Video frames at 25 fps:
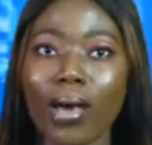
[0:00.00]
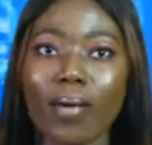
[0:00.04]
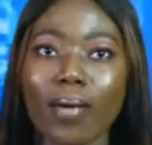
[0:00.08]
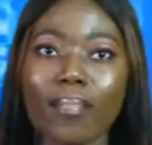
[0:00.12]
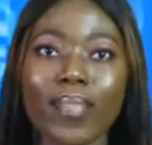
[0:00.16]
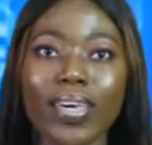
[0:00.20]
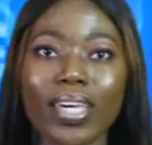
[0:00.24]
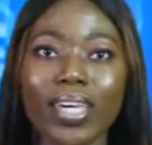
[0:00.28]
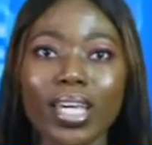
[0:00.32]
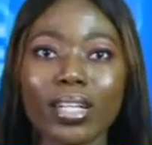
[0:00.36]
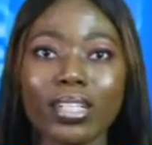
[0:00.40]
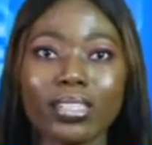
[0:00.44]

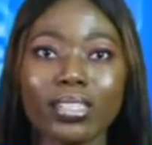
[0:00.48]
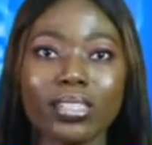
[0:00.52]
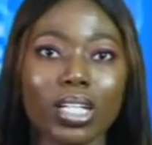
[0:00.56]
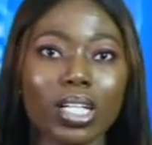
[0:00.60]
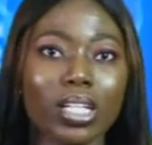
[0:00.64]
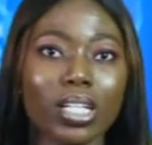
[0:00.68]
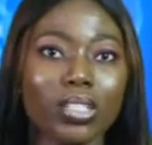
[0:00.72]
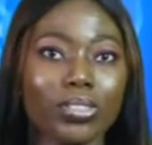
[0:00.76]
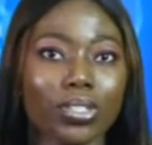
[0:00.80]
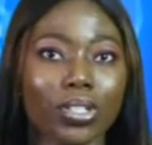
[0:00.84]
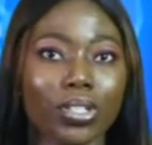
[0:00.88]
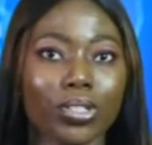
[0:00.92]
making it
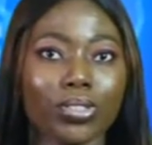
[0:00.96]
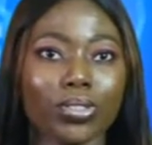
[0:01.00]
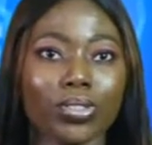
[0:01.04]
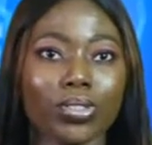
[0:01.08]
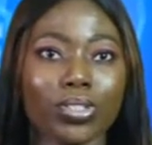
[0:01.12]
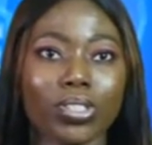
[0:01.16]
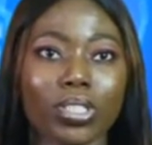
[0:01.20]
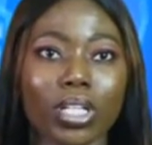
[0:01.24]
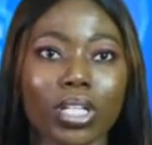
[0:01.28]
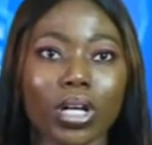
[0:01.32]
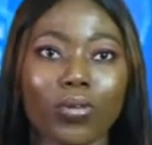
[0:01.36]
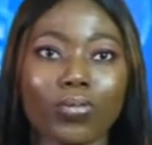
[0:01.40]
easier to
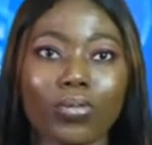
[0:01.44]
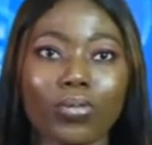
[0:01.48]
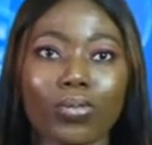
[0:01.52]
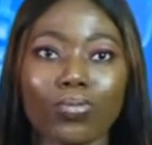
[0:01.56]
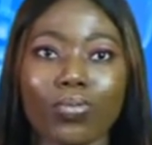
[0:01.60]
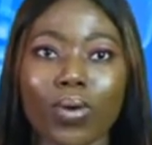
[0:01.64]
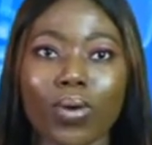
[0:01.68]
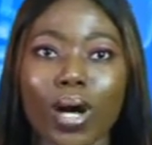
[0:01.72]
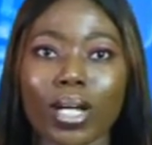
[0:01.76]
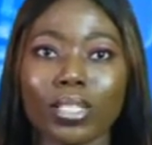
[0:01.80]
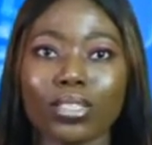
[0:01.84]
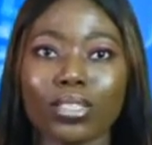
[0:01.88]
sell the
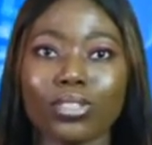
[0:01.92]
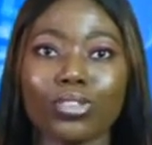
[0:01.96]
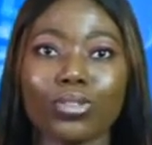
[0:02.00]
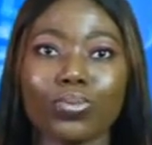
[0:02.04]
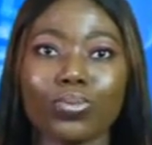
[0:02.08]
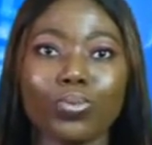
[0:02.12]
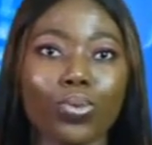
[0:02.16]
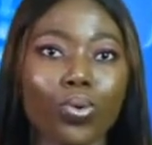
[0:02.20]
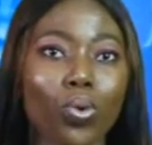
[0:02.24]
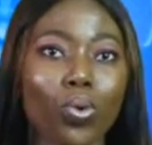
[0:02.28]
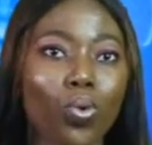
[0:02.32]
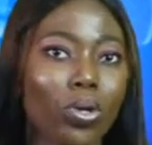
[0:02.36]
rights to
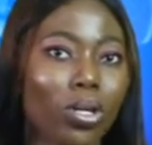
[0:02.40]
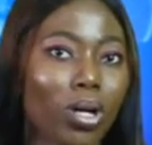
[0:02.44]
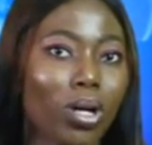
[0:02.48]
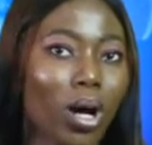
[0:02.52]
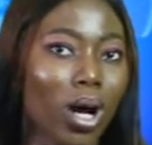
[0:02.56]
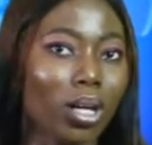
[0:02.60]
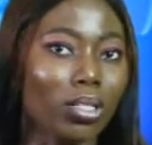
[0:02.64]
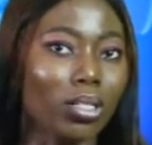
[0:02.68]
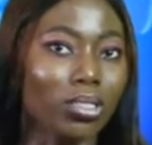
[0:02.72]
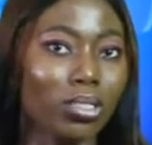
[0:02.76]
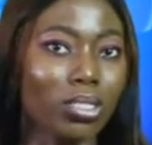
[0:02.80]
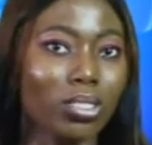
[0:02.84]

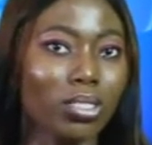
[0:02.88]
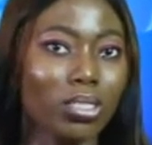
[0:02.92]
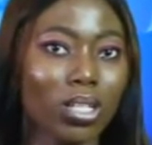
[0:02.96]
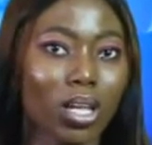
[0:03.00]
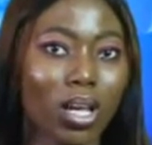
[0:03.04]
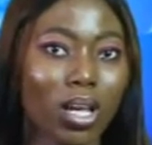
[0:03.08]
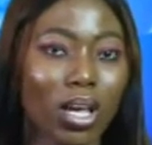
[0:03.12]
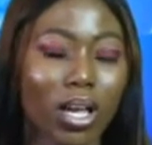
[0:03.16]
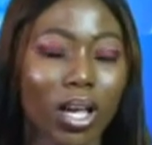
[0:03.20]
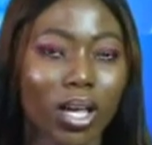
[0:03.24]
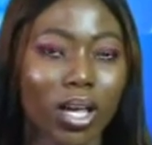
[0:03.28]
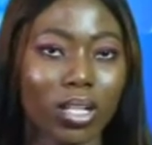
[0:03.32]
broadcasters
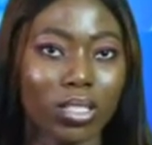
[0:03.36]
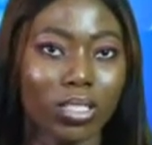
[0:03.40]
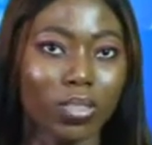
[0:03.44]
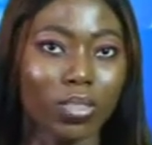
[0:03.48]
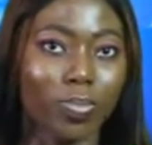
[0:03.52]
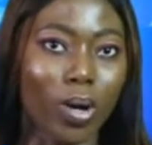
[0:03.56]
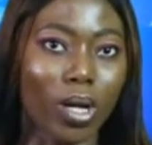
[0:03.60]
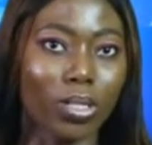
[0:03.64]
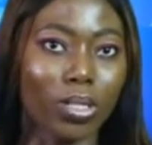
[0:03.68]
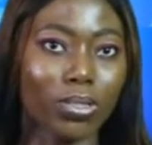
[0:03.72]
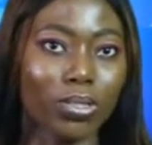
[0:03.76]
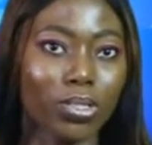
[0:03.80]
and
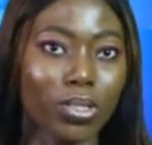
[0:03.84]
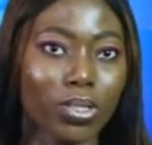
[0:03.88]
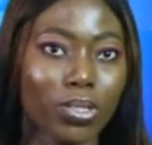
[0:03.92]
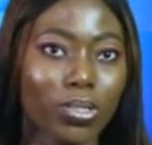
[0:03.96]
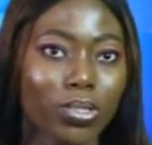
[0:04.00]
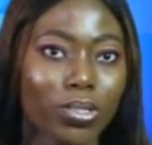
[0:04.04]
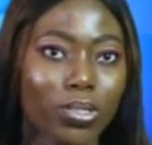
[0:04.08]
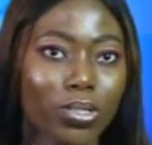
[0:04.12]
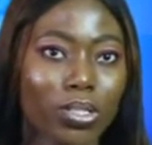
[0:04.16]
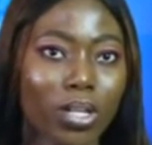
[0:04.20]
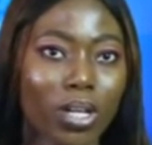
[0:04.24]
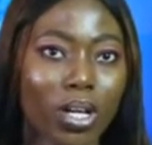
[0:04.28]

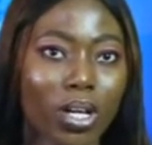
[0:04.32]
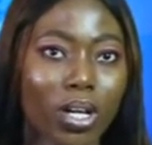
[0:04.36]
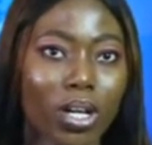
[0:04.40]
sponsors.